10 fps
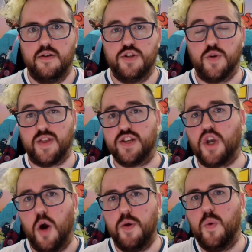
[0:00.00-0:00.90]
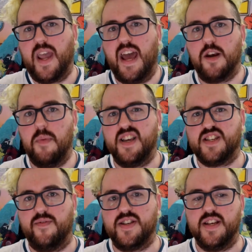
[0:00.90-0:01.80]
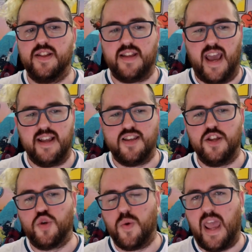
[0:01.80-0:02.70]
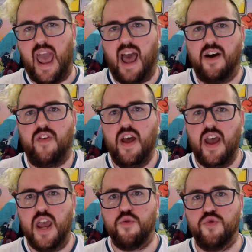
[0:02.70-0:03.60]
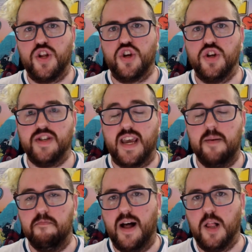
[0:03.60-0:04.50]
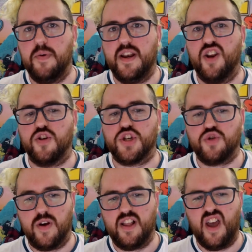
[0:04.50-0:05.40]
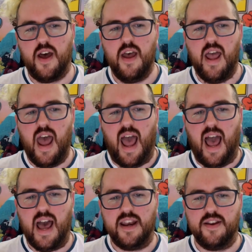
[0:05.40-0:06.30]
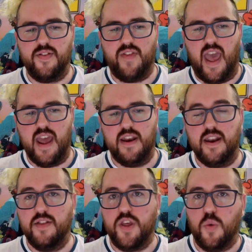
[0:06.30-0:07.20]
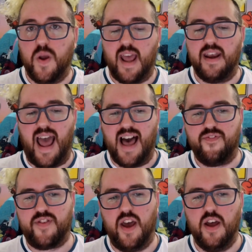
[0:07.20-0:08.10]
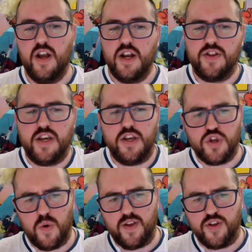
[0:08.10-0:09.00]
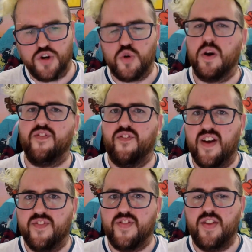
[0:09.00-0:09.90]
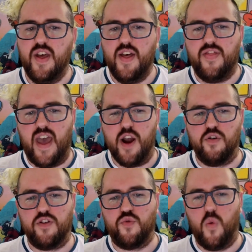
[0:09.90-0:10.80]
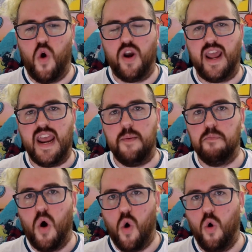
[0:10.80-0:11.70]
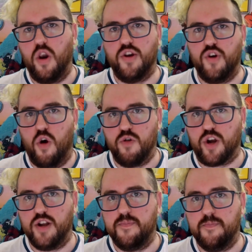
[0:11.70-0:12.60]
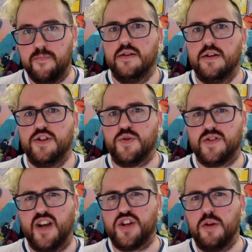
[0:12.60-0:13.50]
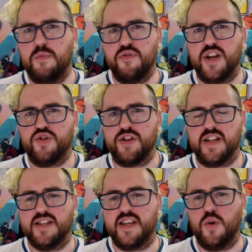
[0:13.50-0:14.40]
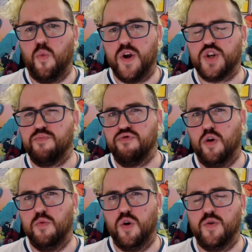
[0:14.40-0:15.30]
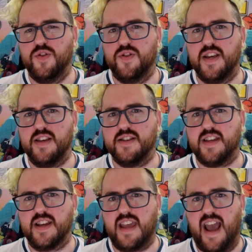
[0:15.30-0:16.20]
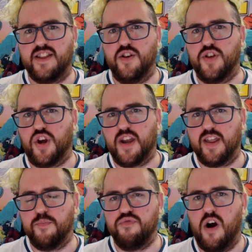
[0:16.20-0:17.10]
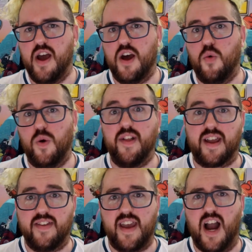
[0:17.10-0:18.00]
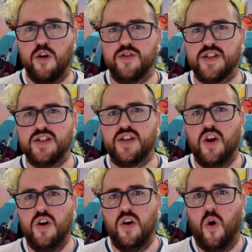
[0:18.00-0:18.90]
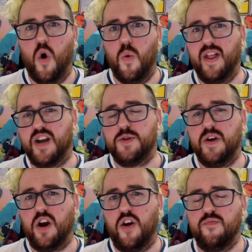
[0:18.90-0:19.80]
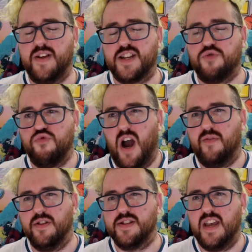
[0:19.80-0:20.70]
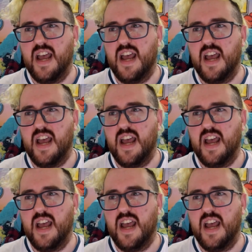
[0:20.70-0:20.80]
So this coming weekend, May 17th to 18th, we have a regionals in Melbourne in Australia, and then the weekend after, the 23rd to 25th, there is one in Portland, Oregon. So it's actually going to be pretty interesting to see which promo these get. Are they going to get the Briar? Will they get the Irises? Or will it actually be a card from Destined Rivals?